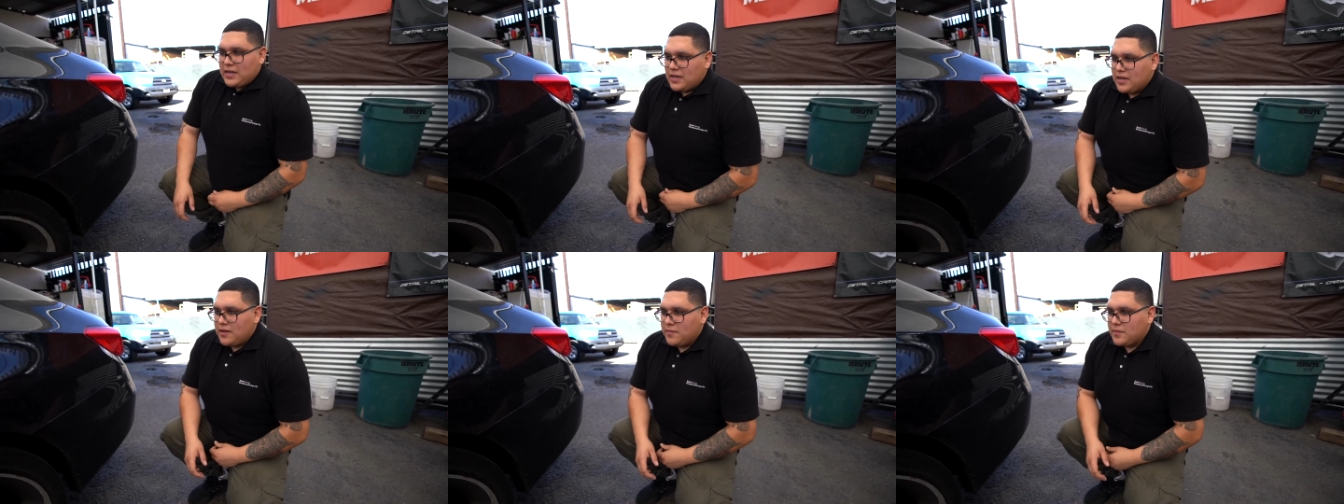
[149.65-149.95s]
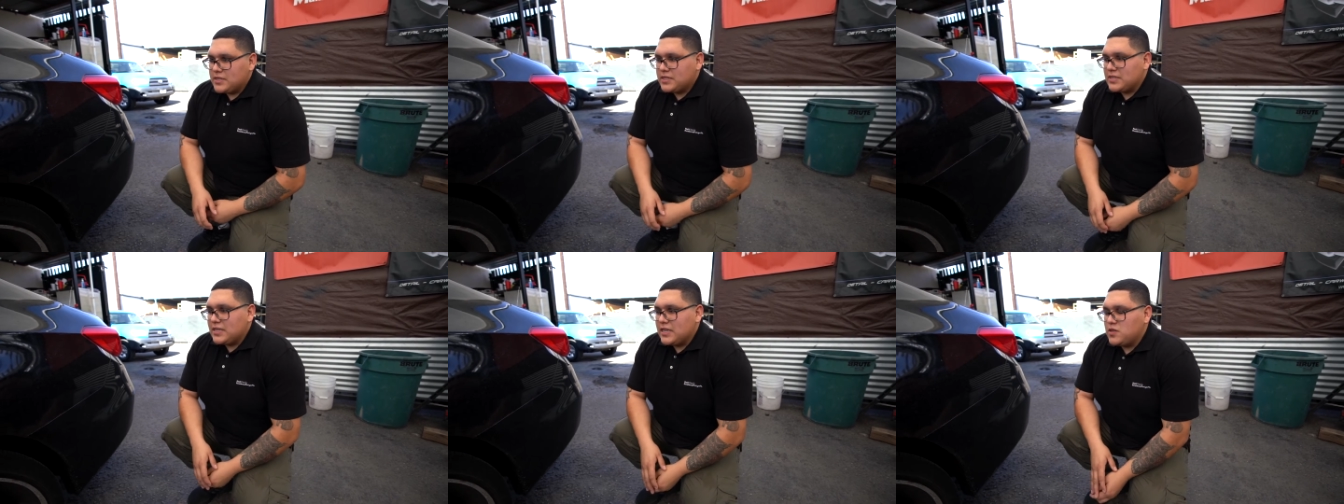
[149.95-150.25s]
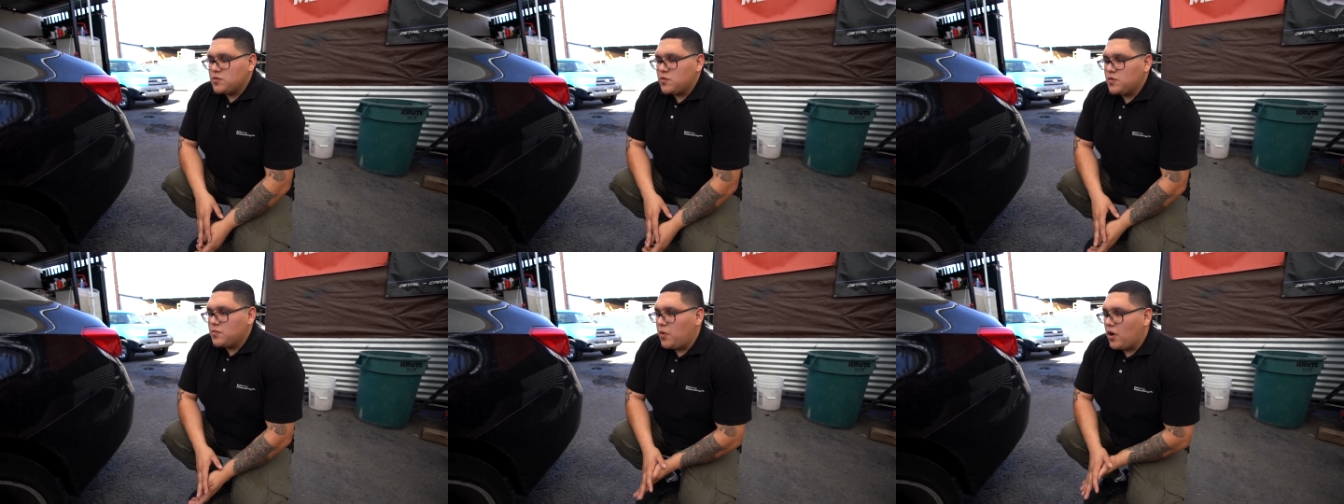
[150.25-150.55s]
him a
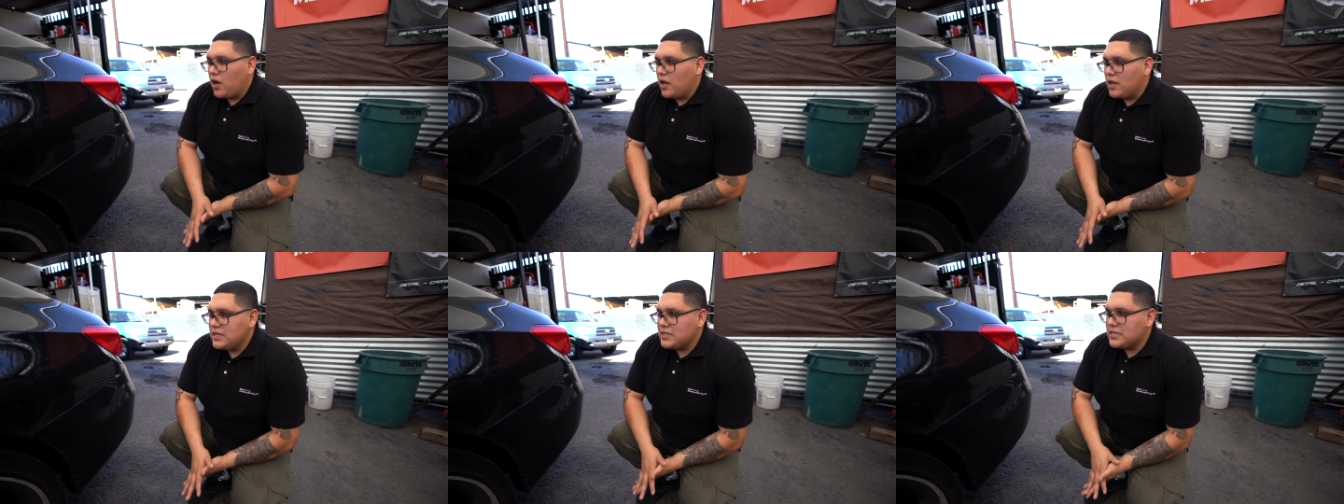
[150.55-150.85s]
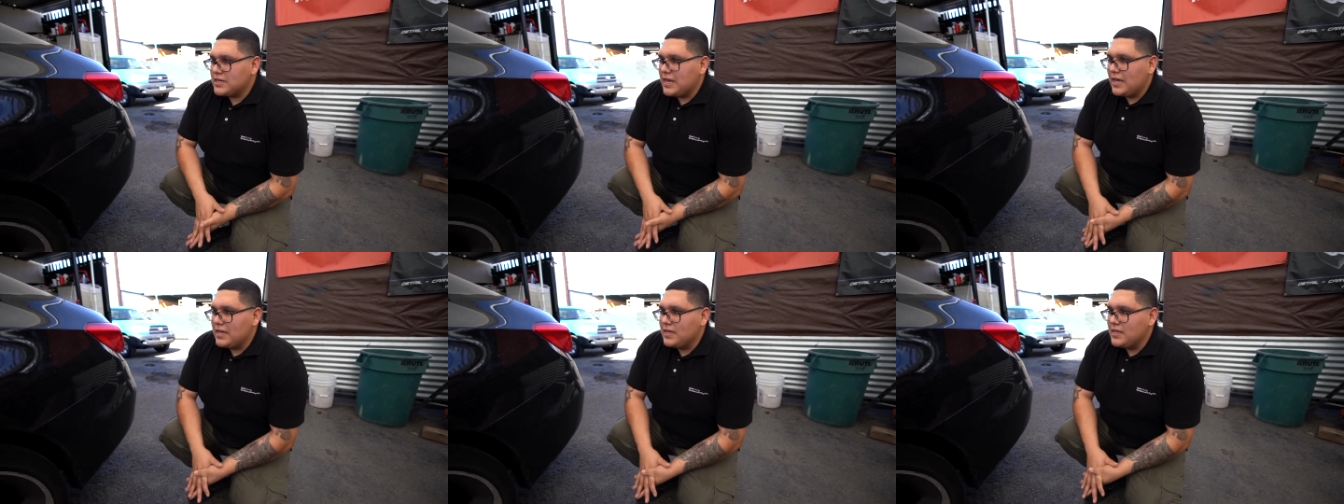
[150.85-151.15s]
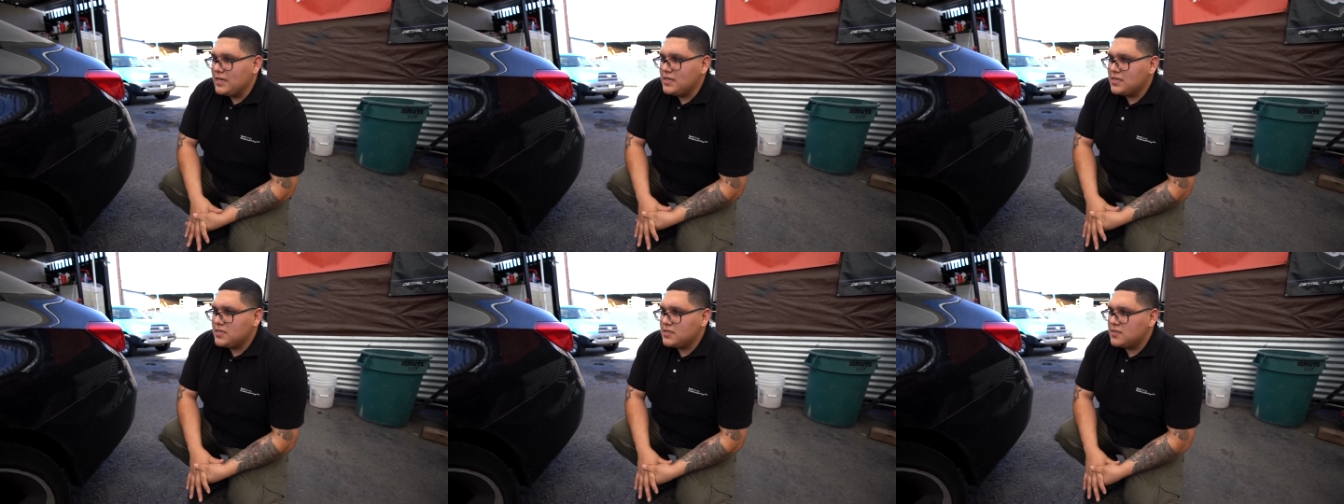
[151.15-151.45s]
stage 1 polish at
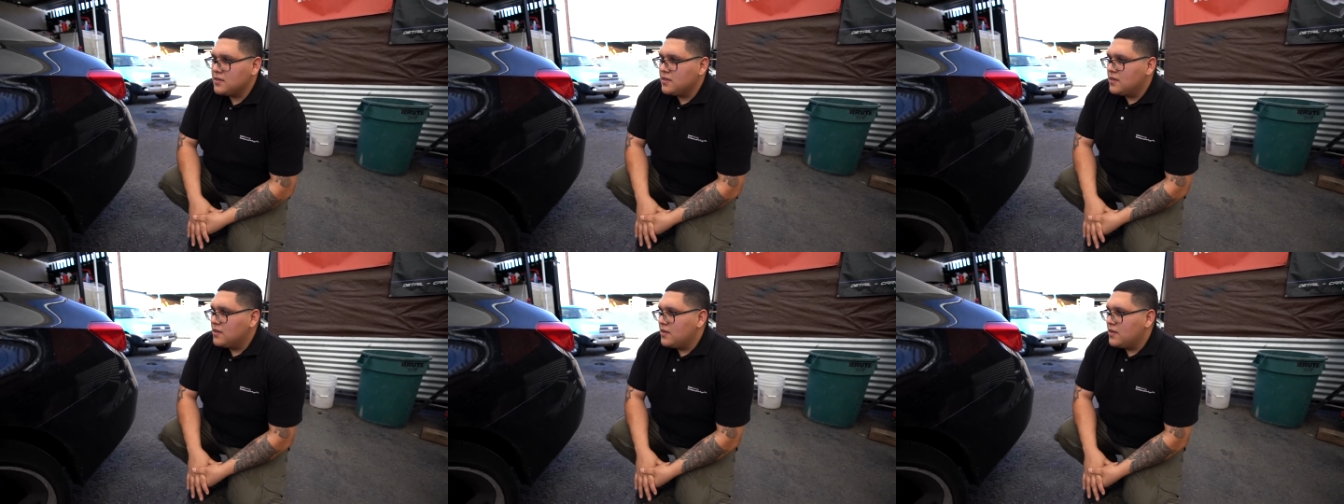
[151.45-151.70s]
least.